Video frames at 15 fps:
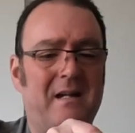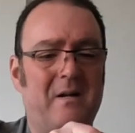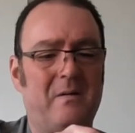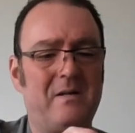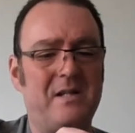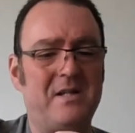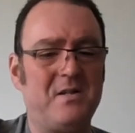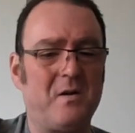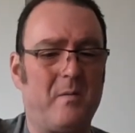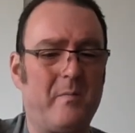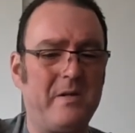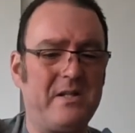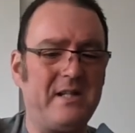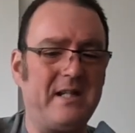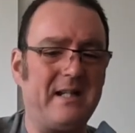which is not
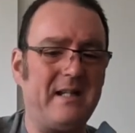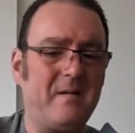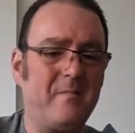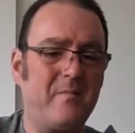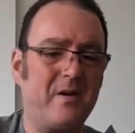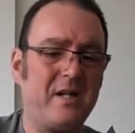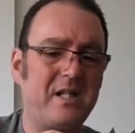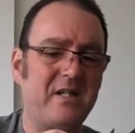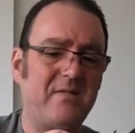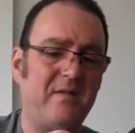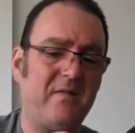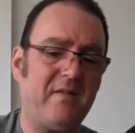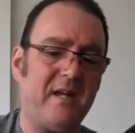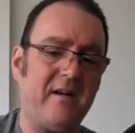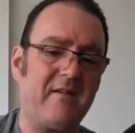particularly impressive
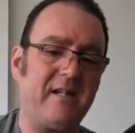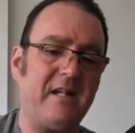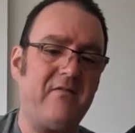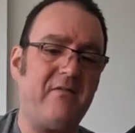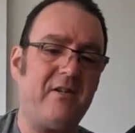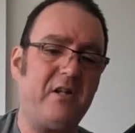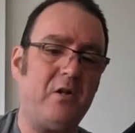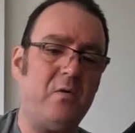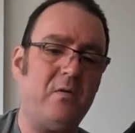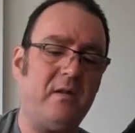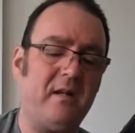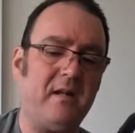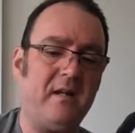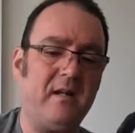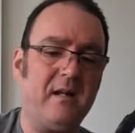if they're giving you
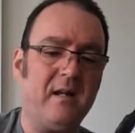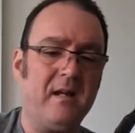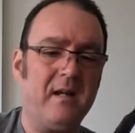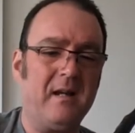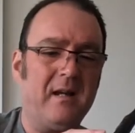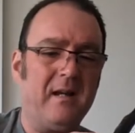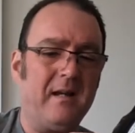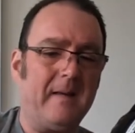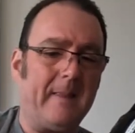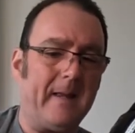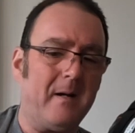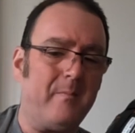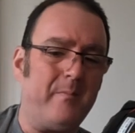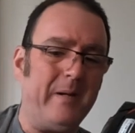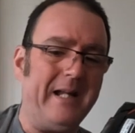the
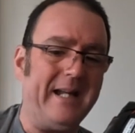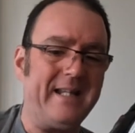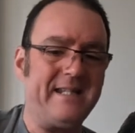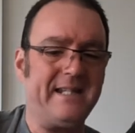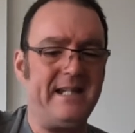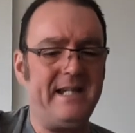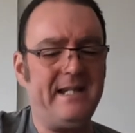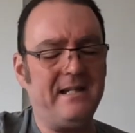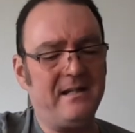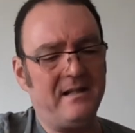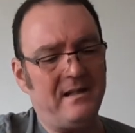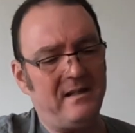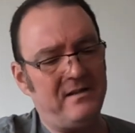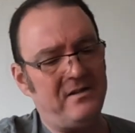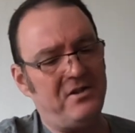ability
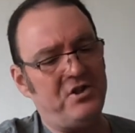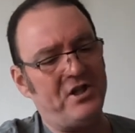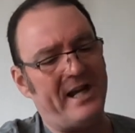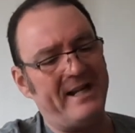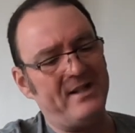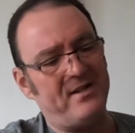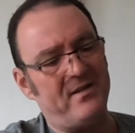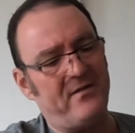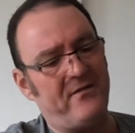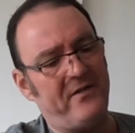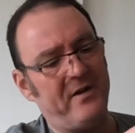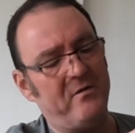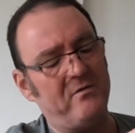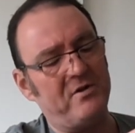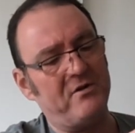to change the
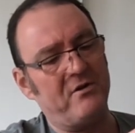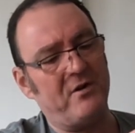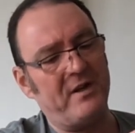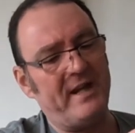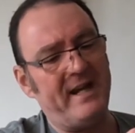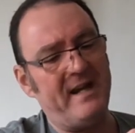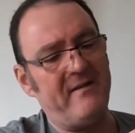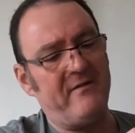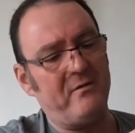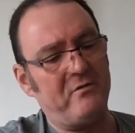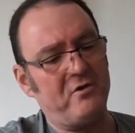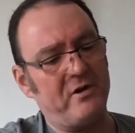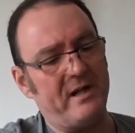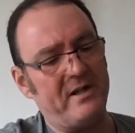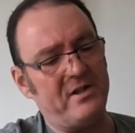filter on the air
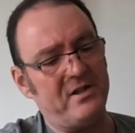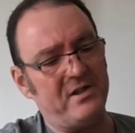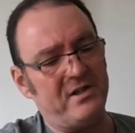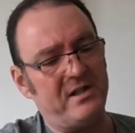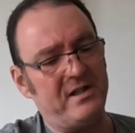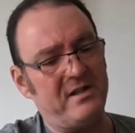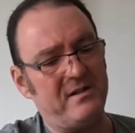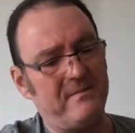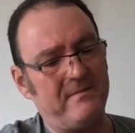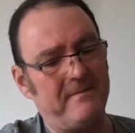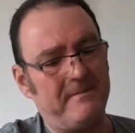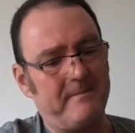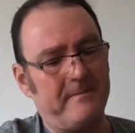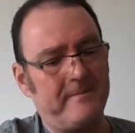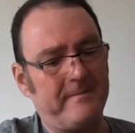filtration system,
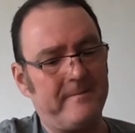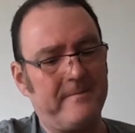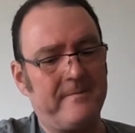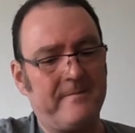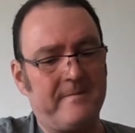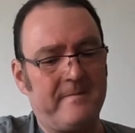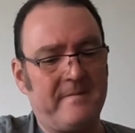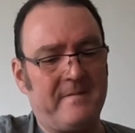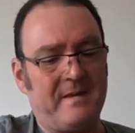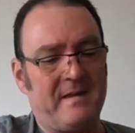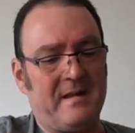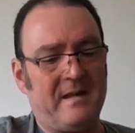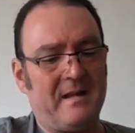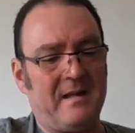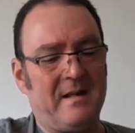
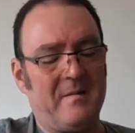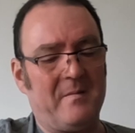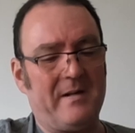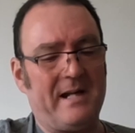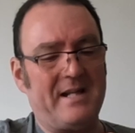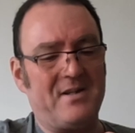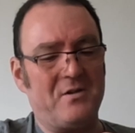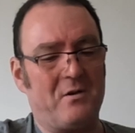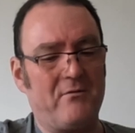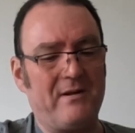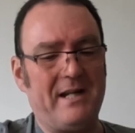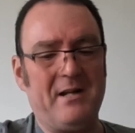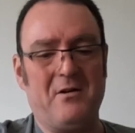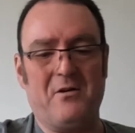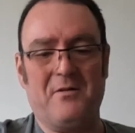but that's not
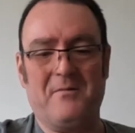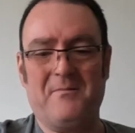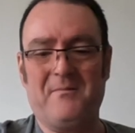really on.